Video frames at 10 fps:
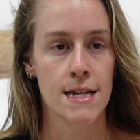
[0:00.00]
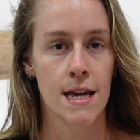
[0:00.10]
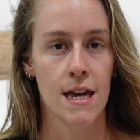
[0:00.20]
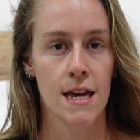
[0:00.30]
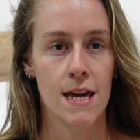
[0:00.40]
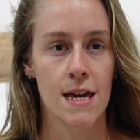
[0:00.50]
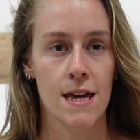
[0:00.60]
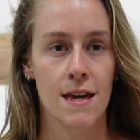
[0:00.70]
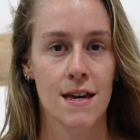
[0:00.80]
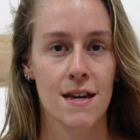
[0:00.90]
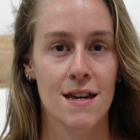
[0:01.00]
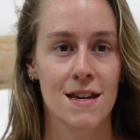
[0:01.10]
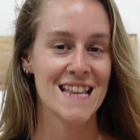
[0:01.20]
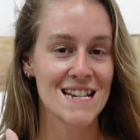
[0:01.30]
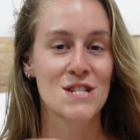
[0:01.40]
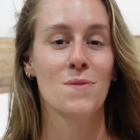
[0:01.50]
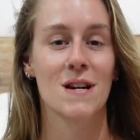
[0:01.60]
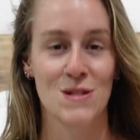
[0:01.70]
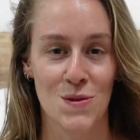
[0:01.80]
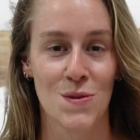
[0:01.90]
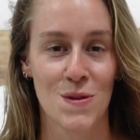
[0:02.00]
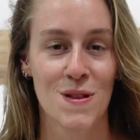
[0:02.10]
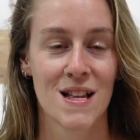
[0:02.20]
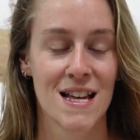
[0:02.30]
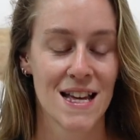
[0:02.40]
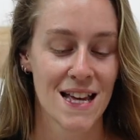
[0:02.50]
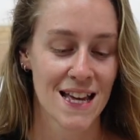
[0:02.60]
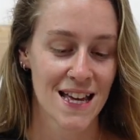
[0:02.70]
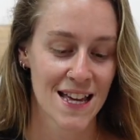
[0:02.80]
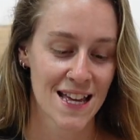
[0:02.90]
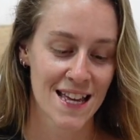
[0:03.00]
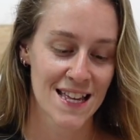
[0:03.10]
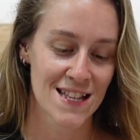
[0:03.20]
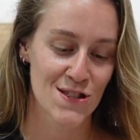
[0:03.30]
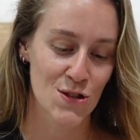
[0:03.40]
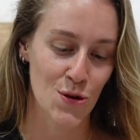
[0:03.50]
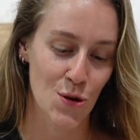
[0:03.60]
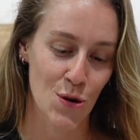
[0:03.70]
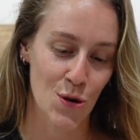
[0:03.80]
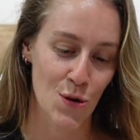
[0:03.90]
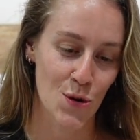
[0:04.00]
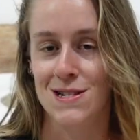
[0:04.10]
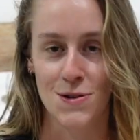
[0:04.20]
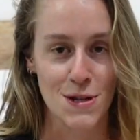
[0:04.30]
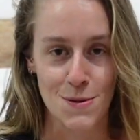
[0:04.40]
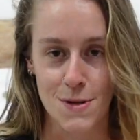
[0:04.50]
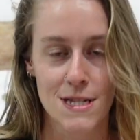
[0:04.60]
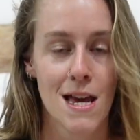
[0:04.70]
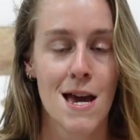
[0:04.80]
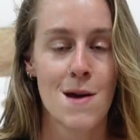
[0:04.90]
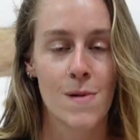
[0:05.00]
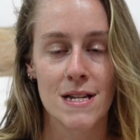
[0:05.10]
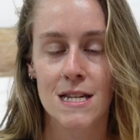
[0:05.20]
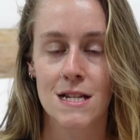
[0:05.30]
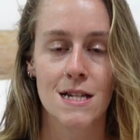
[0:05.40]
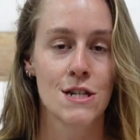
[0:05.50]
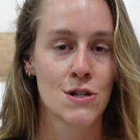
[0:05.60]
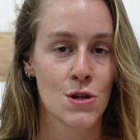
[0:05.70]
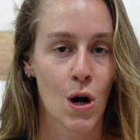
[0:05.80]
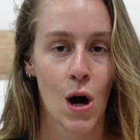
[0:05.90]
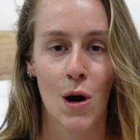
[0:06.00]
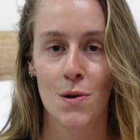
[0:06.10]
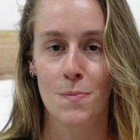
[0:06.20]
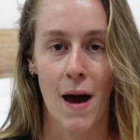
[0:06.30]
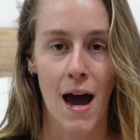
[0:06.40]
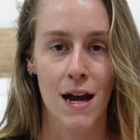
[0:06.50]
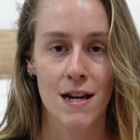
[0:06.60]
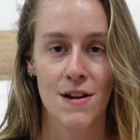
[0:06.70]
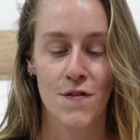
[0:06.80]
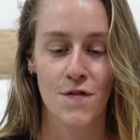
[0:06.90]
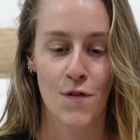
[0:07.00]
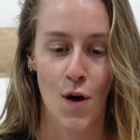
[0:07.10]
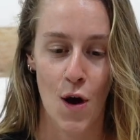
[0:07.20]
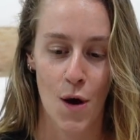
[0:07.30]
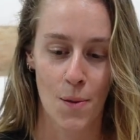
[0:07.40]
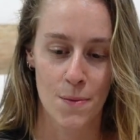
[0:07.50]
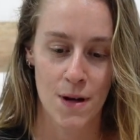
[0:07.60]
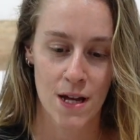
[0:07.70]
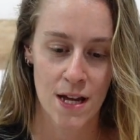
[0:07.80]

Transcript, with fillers: he said to us all to, not his words, basically to not hold back from